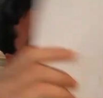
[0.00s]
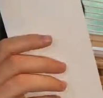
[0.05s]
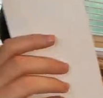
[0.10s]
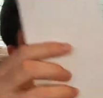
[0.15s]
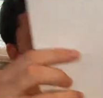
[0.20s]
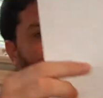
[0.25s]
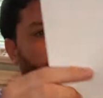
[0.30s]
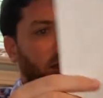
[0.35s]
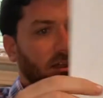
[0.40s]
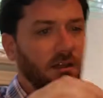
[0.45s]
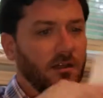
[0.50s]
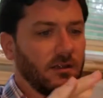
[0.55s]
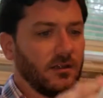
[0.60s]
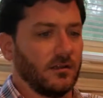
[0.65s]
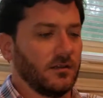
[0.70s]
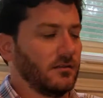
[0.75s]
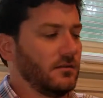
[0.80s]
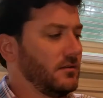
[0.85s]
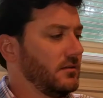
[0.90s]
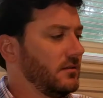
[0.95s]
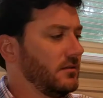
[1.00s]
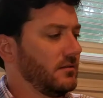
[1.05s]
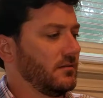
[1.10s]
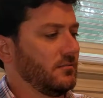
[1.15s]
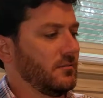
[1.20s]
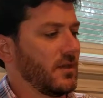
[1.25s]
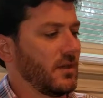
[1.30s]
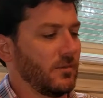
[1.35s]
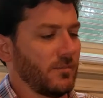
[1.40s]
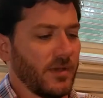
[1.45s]
Got a
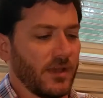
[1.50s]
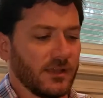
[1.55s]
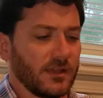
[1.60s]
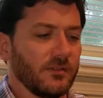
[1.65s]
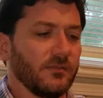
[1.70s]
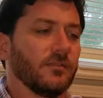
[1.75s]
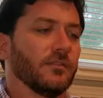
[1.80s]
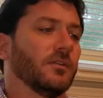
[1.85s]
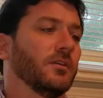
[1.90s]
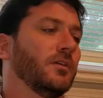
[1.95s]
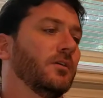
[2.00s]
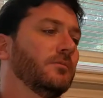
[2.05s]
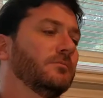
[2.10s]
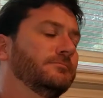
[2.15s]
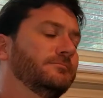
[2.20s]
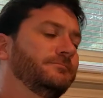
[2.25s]
mailback envelope.